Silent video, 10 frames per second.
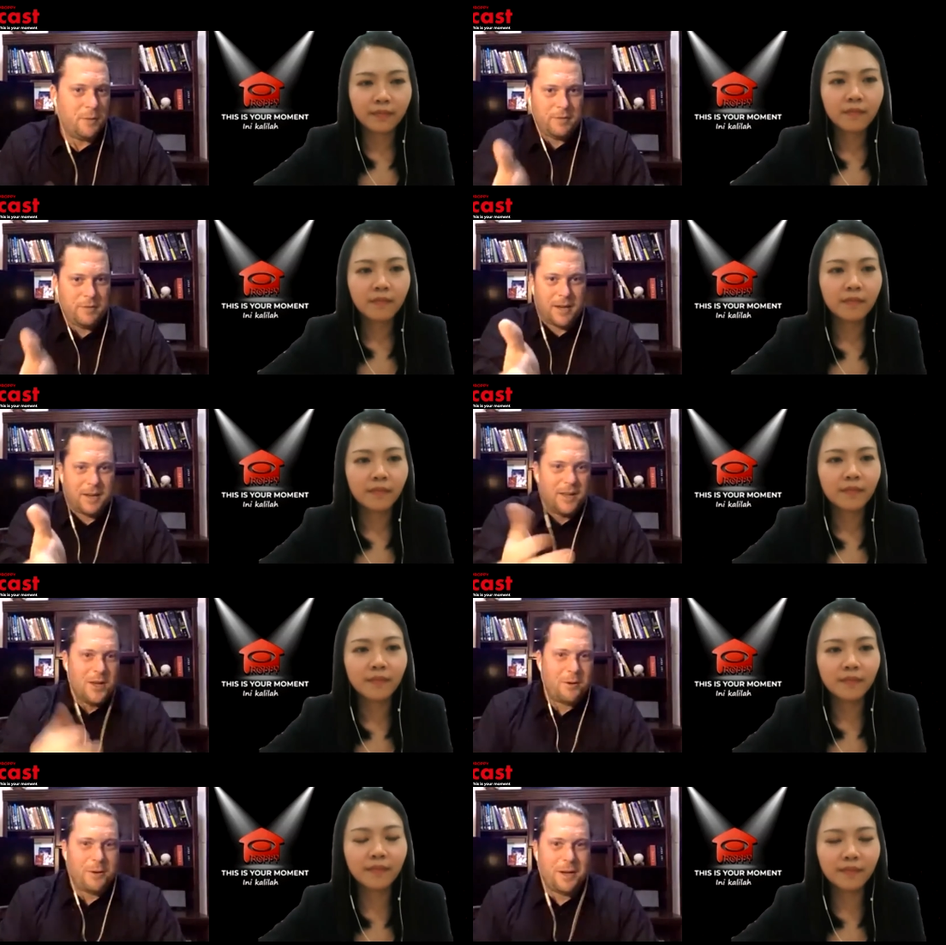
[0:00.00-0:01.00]
Speaker 1: We've got
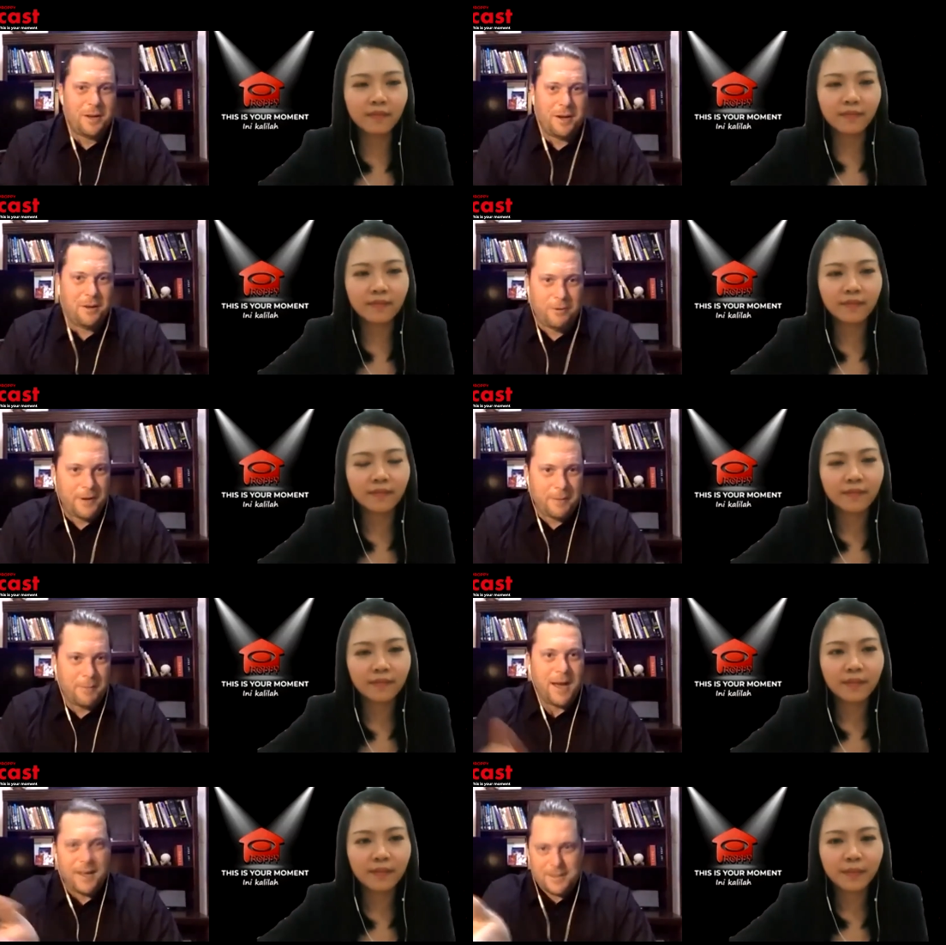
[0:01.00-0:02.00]
great
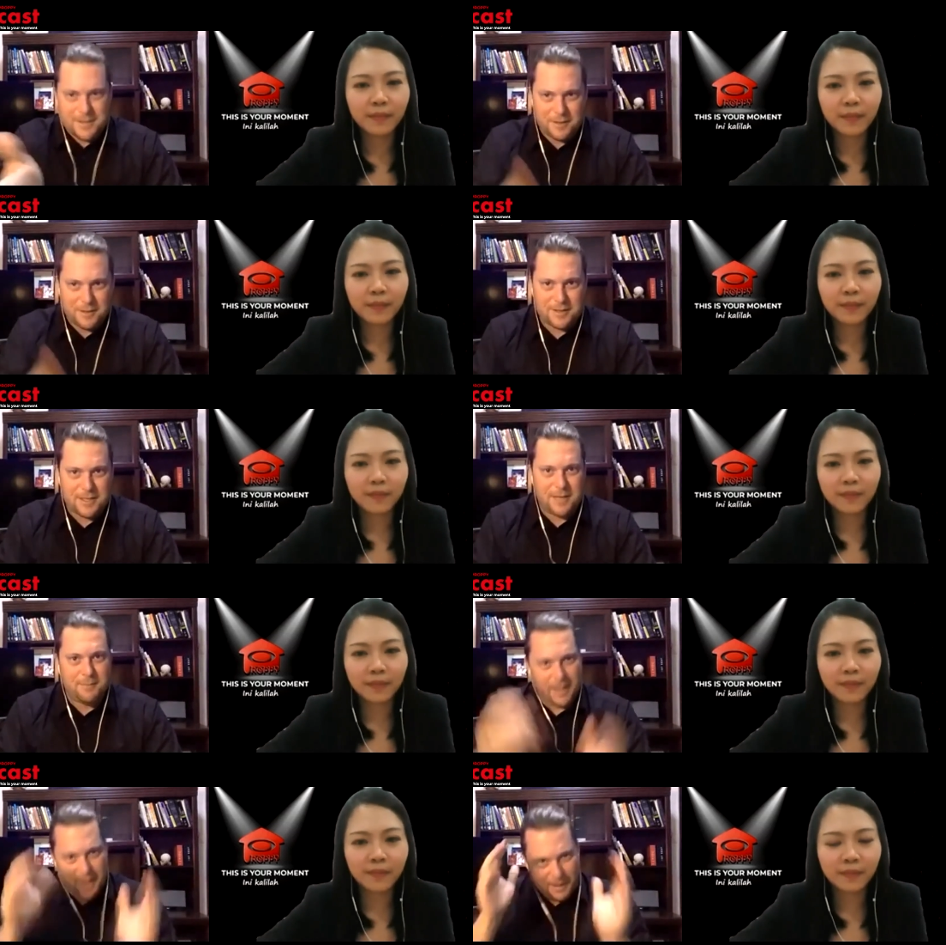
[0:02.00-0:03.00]
minds here in the team that
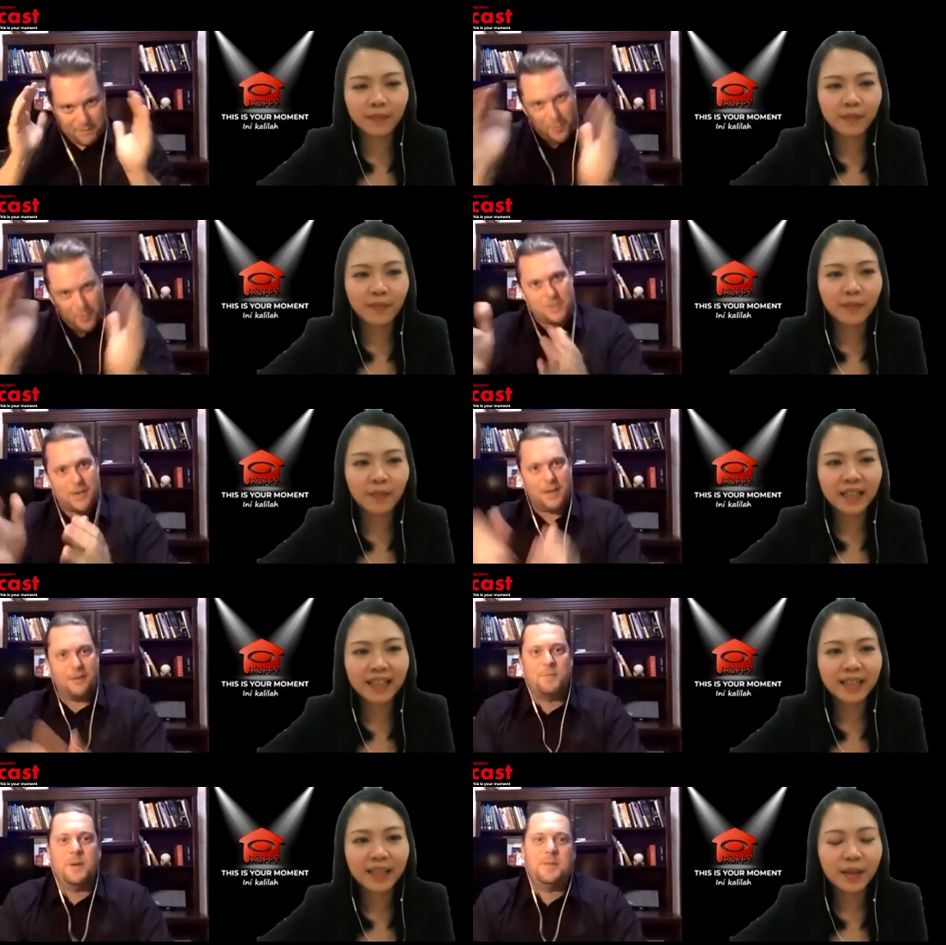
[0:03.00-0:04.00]
have those kind of
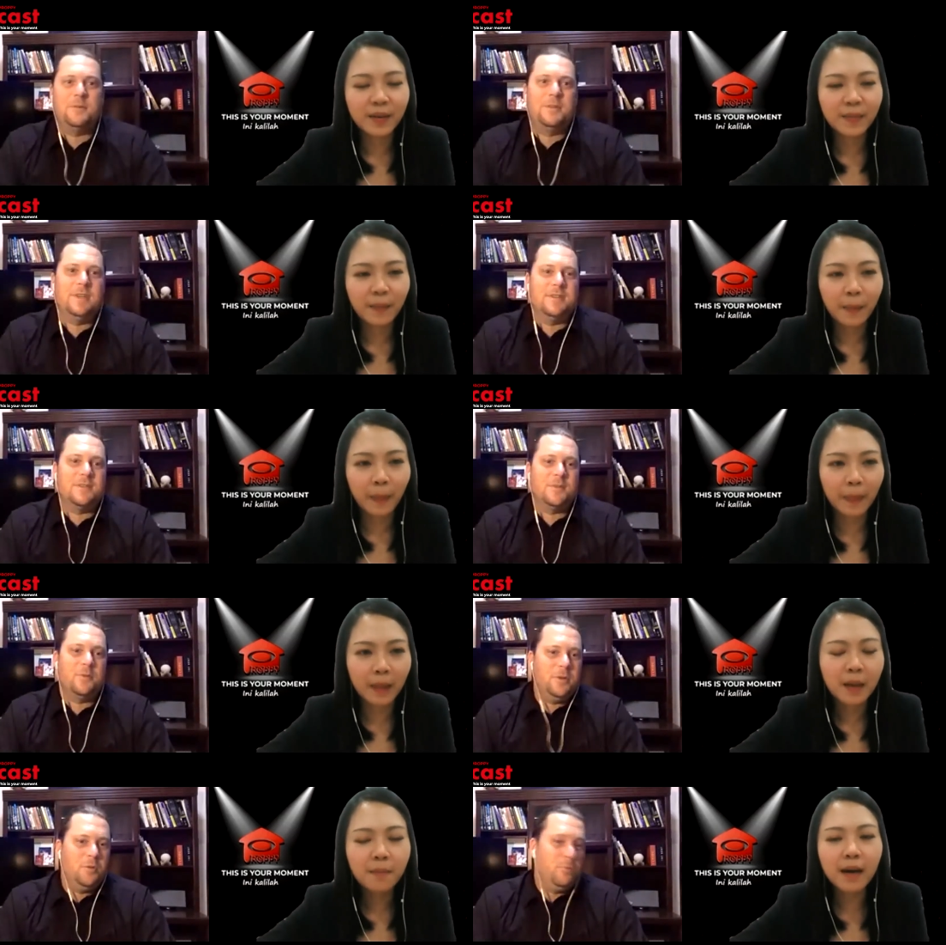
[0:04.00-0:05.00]
specialties. So you
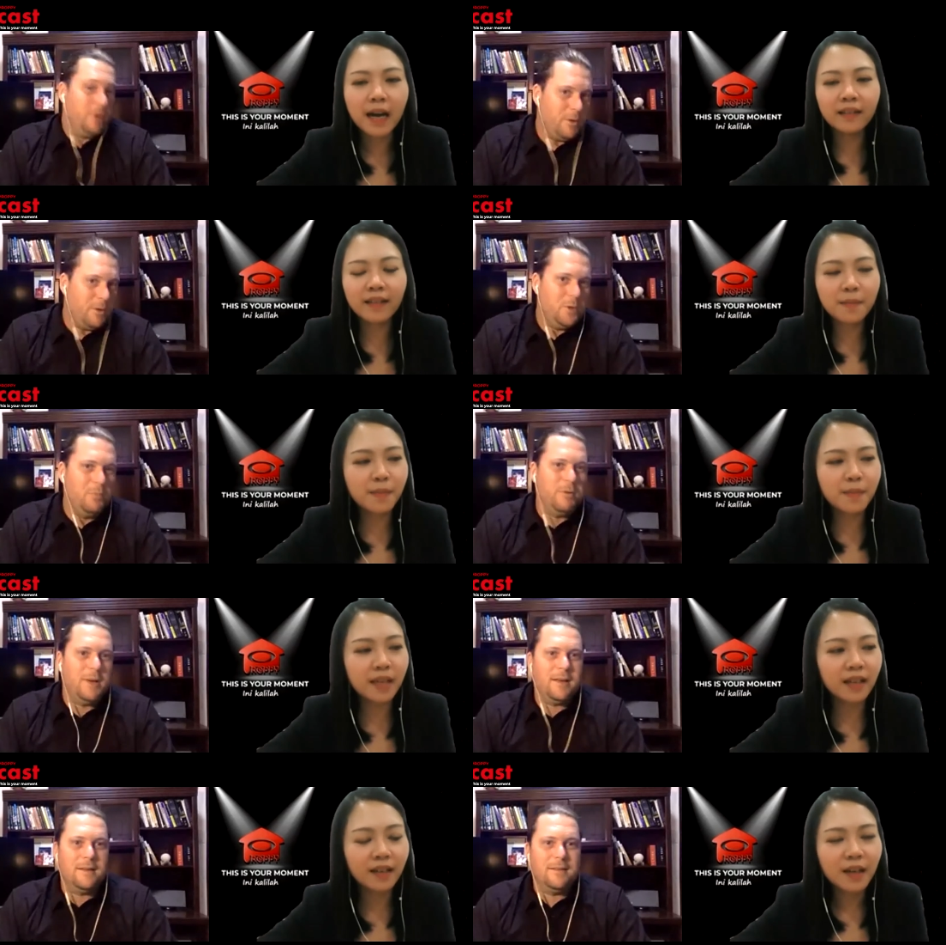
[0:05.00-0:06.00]
Speaker 2: bring what you bring
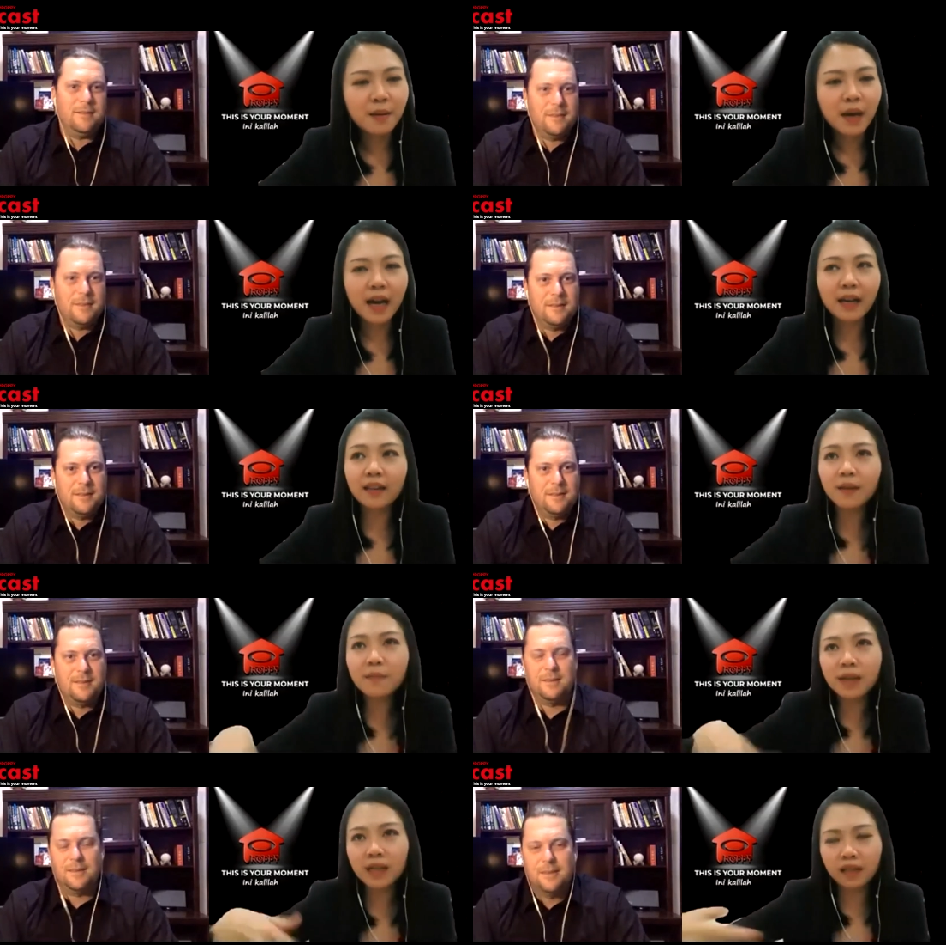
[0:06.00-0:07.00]
in. I think being
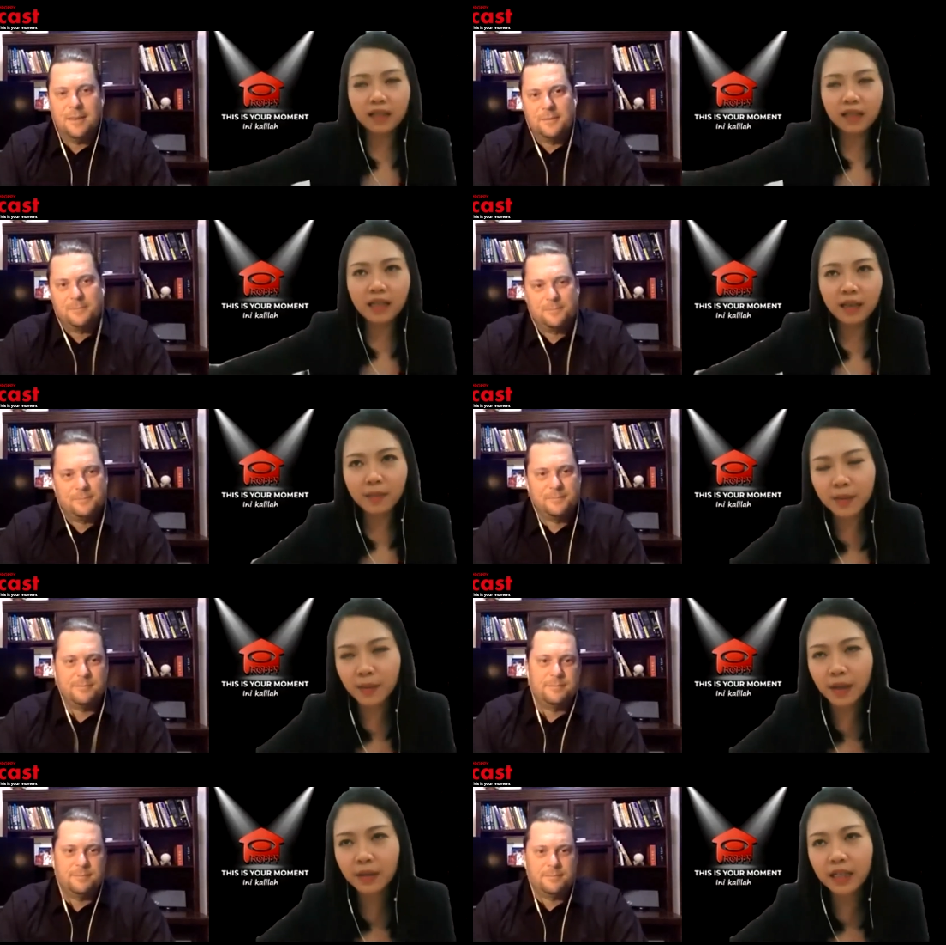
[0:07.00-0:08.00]
in this team as well,
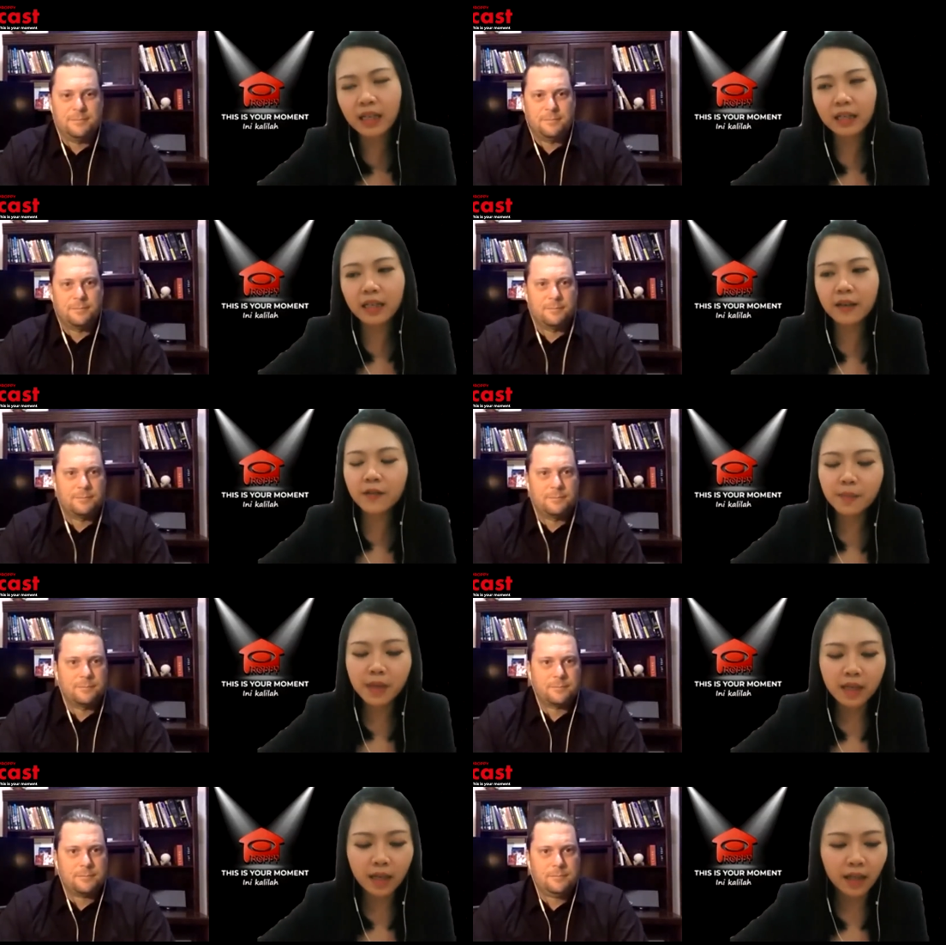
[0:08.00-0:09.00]
it gives me
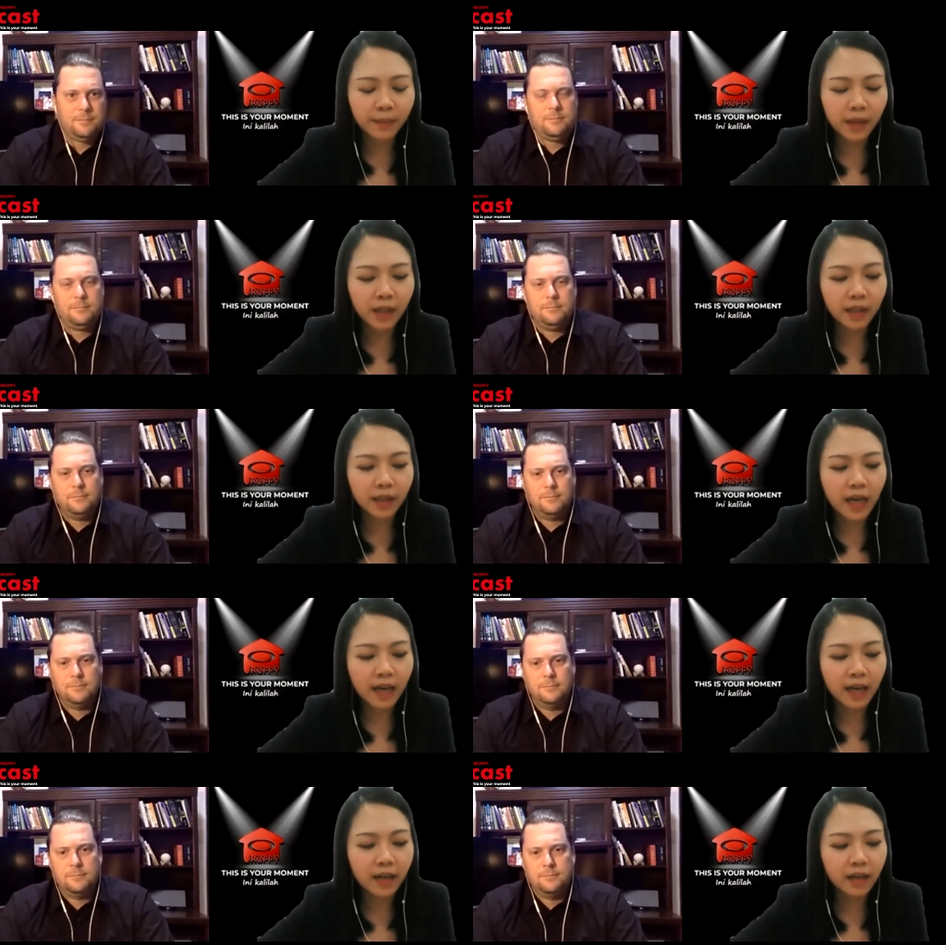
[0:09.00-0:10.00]

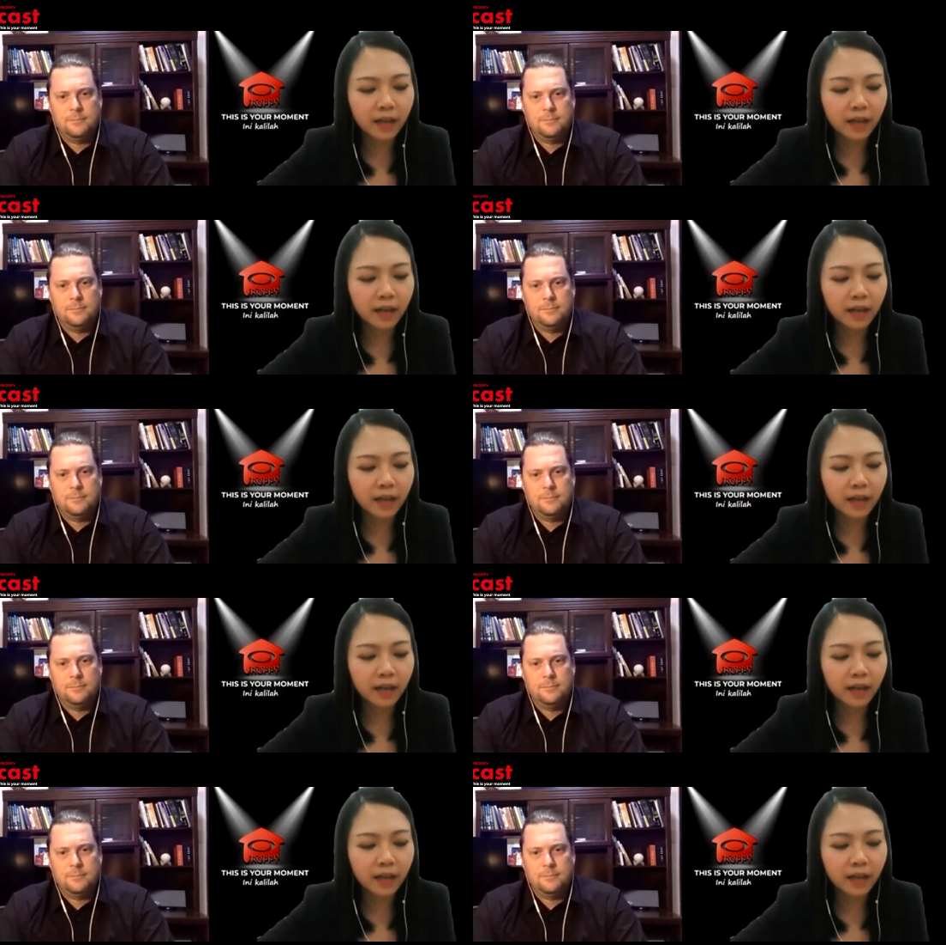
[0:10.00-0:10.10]
an